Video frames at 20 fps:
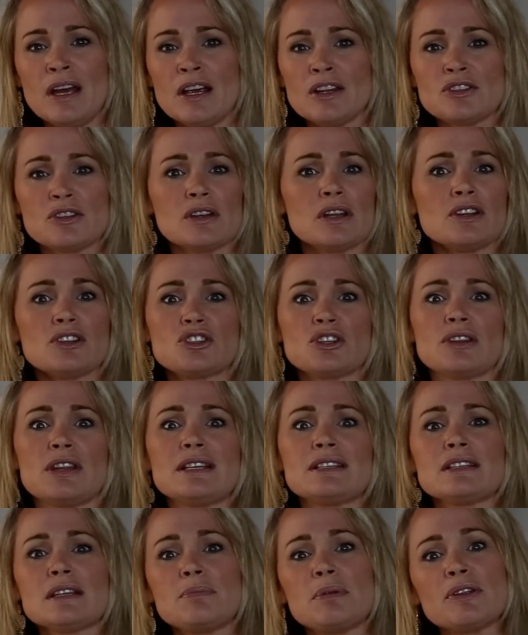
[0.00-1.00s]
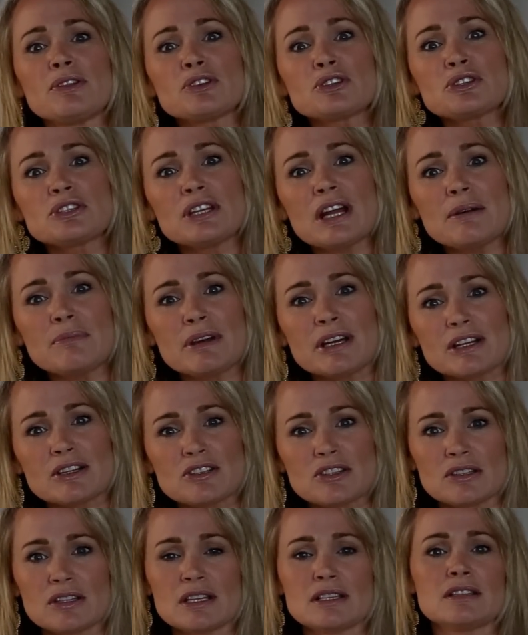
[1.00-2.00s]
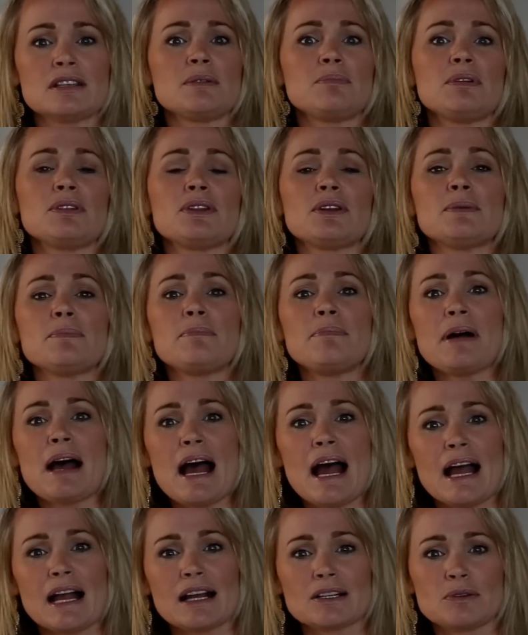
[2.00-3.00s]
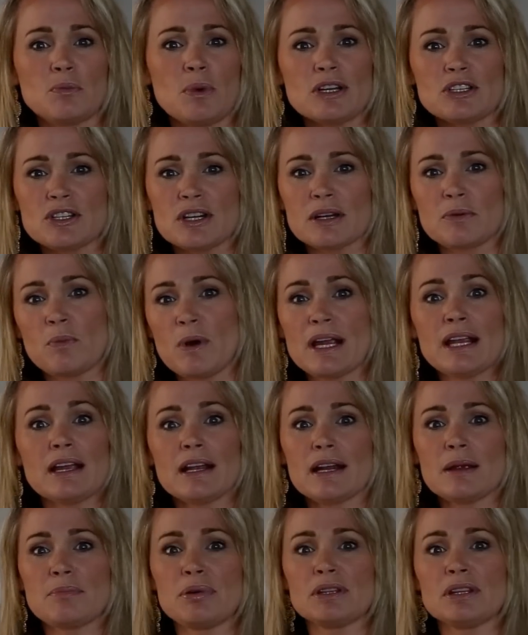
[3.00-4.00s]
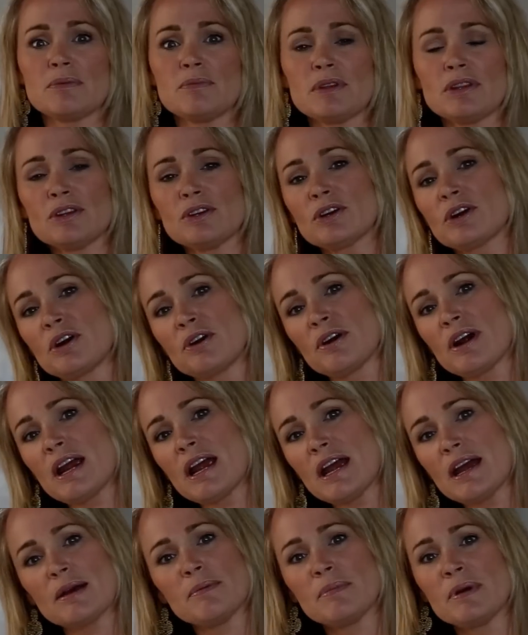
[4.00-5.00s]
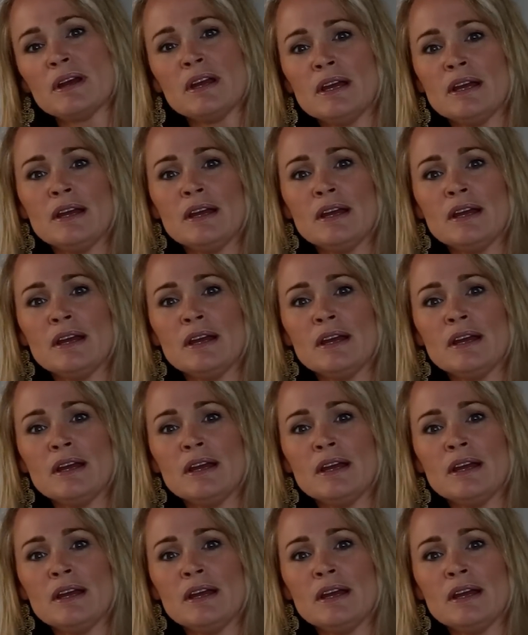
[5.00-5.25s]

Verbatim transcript: Should they sleep on their stomach? Should they sleep on their back? When can I put them in their crib?